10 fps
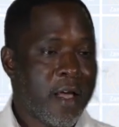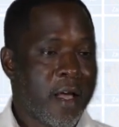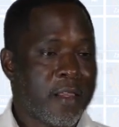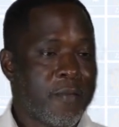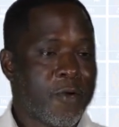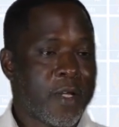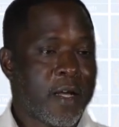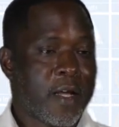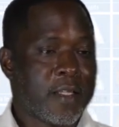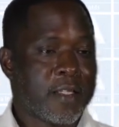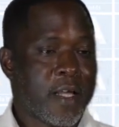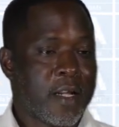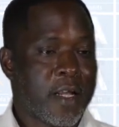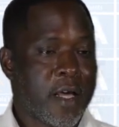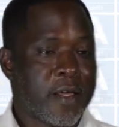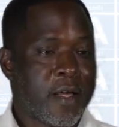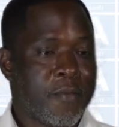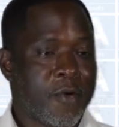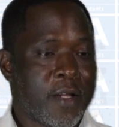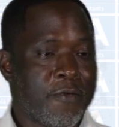are the motor cars and other
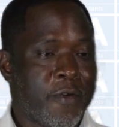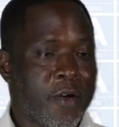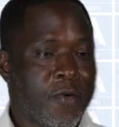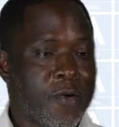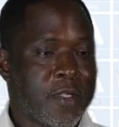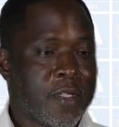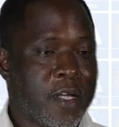motor vehicles,